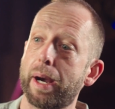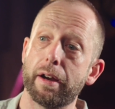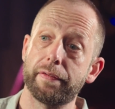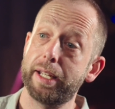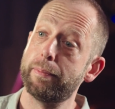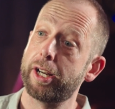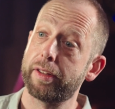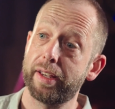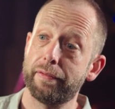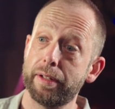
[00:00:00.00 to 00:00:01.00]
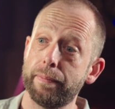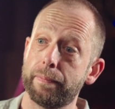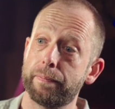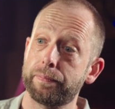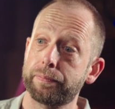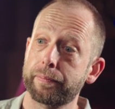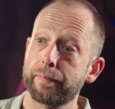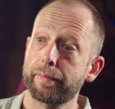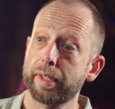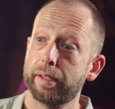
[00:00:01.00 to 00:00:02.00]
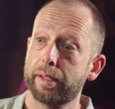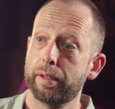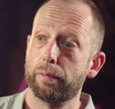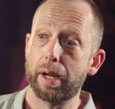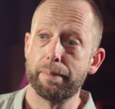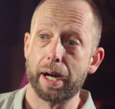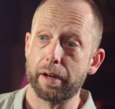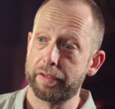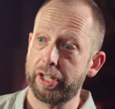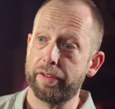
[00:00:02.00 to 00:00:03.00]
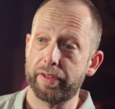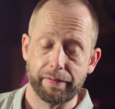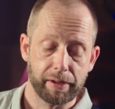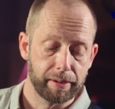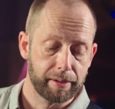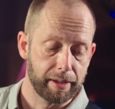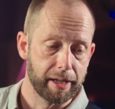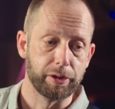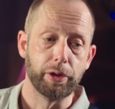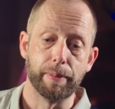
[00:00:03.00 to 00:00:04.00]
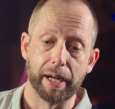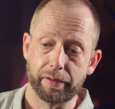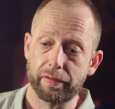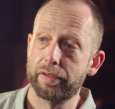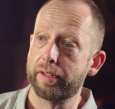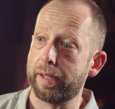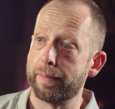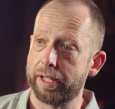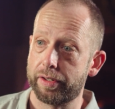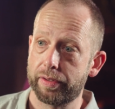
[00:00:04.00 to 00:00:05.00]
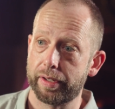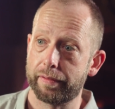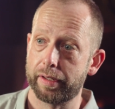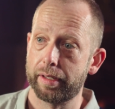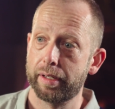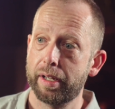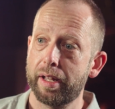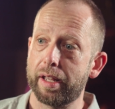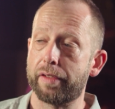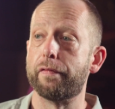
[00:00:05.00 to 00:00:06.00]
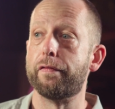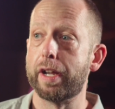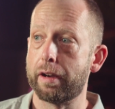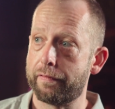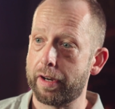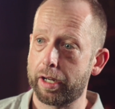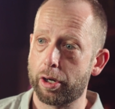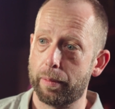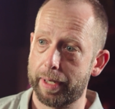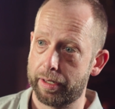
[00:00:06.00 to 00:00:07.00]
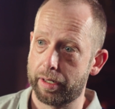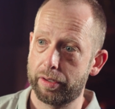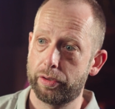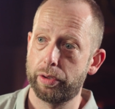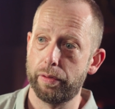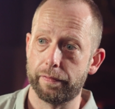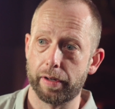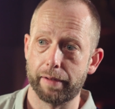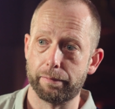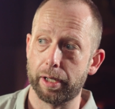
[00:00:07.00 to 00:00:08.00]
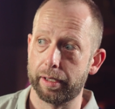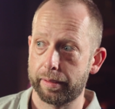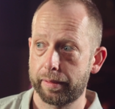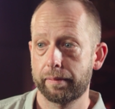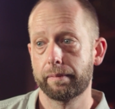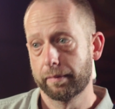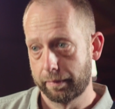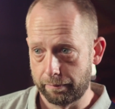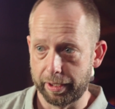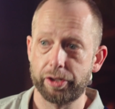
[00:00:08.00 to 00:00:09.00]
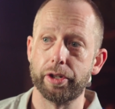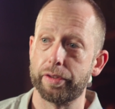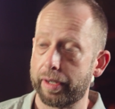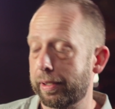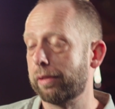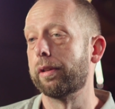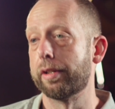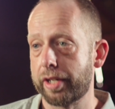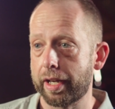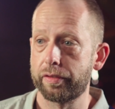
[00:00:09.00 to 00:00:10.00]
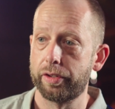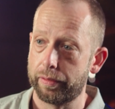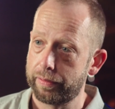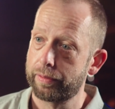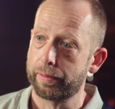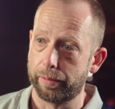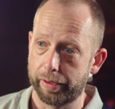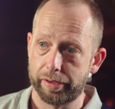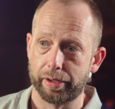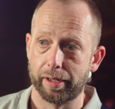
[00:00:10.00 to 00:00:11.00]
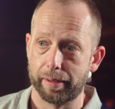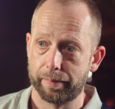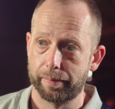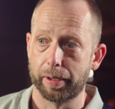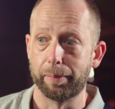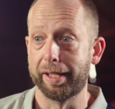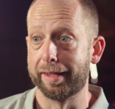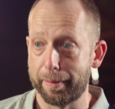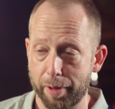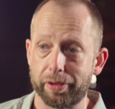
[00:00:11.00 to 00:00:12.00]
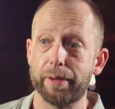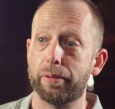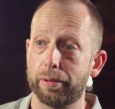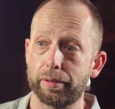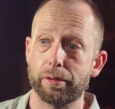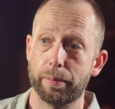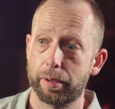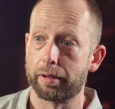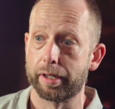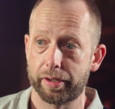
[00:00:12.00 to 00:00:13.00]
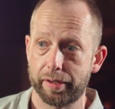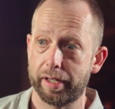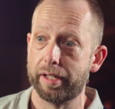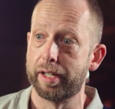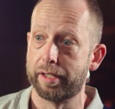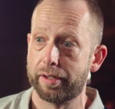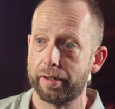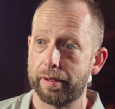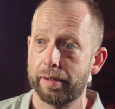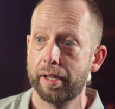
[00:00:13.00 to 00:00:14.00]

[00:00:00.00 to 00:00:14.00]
bar of D minor 7, 1 bar of G7, and 2 bars of C major 7. It's a very, very common 2-5-1, which turns up in a lot of jazz tunes all the time. Probably the most important chord progression that you need to know.